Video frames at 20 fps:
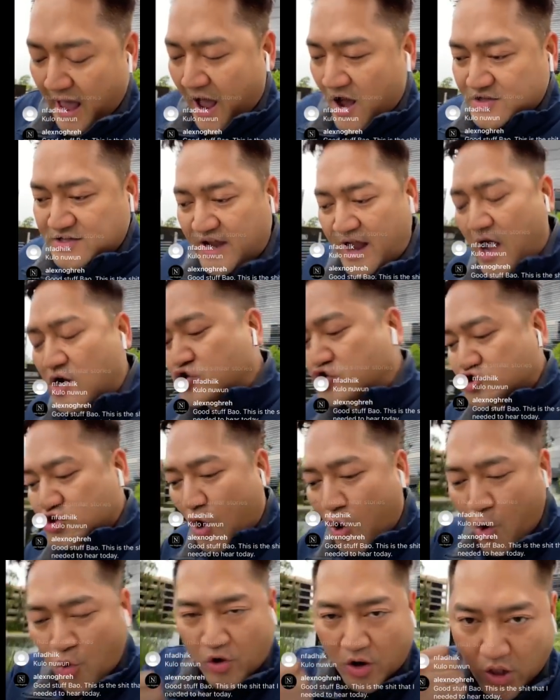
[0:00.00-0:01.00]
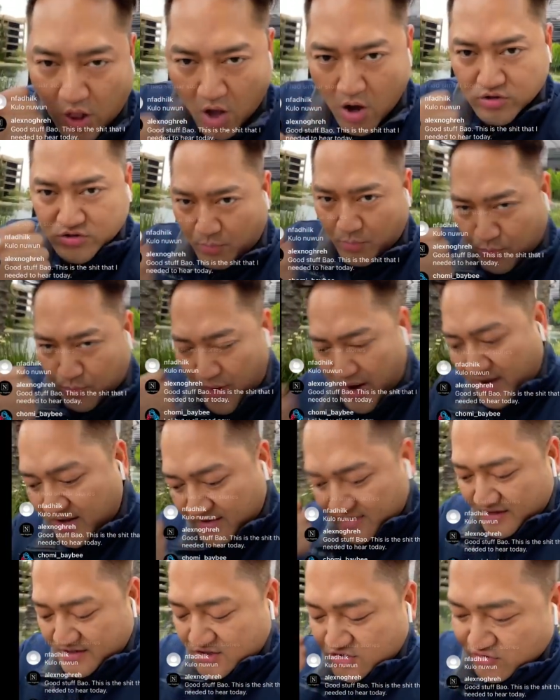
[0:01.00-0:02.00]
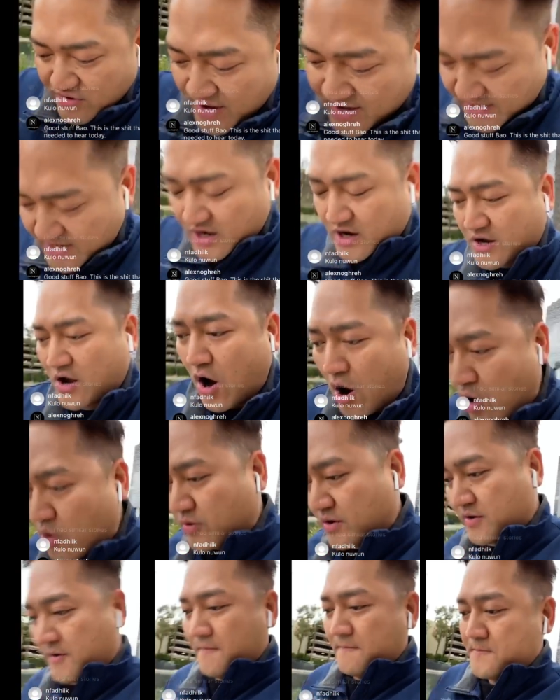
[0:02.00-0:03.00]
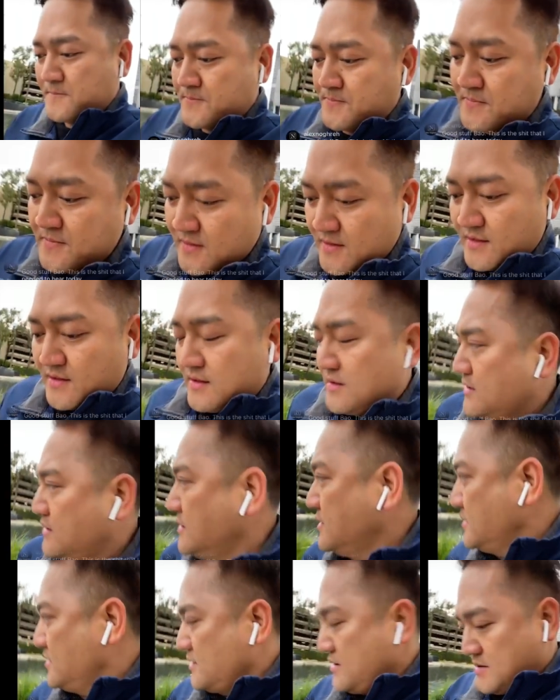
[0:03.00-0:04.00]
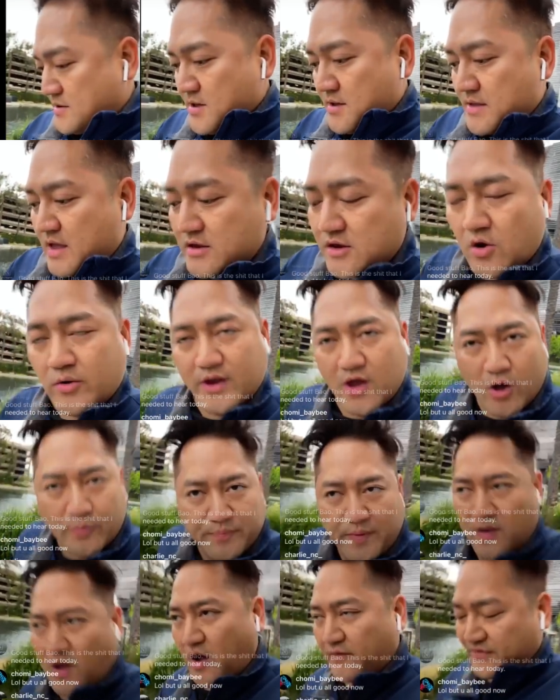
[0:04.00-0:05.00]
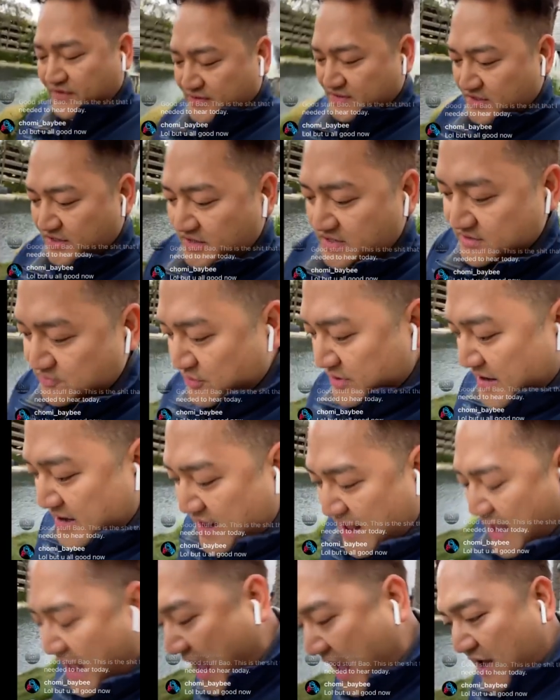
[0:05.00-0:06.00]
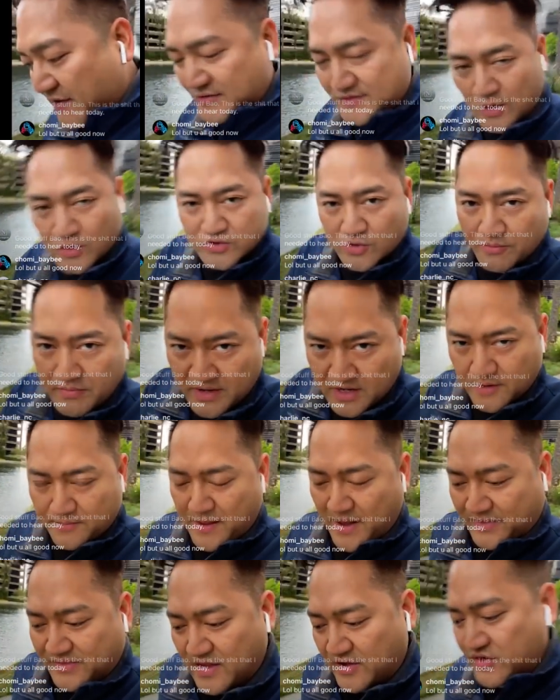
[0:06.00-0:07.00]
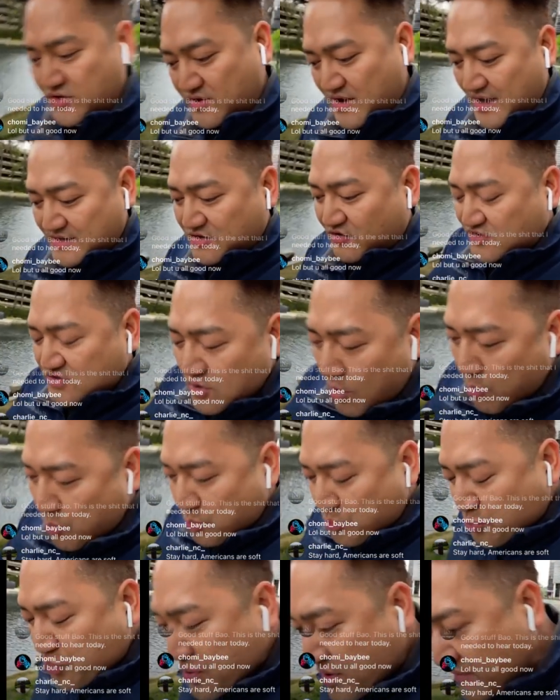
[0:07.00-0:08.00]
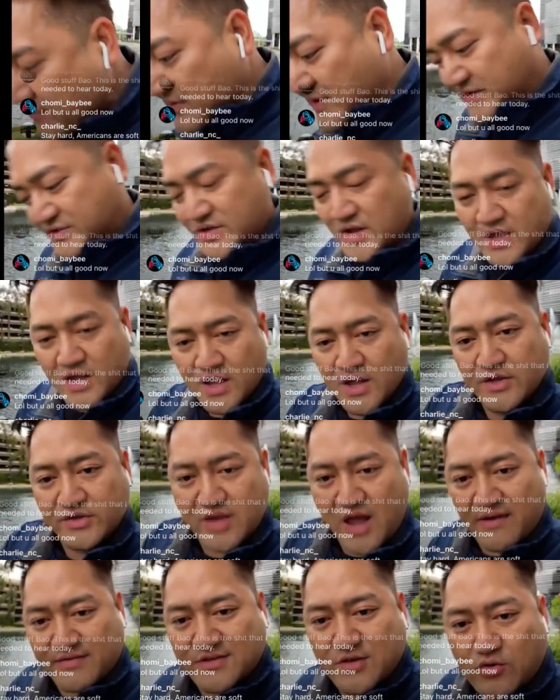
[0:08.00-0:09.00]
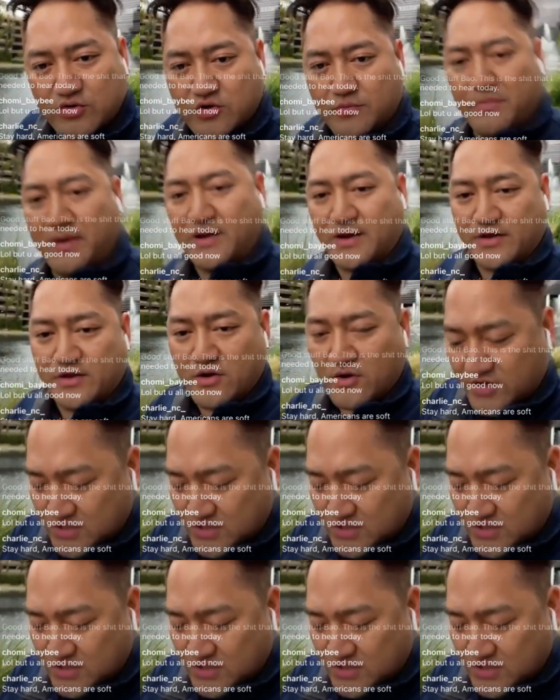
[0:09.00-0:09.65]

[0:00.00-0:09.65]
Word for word: I was like, I was so close to breaking this trading code. And no one helped me, obviously, because we didn't have social media back then. You guys are so privileged to have social media.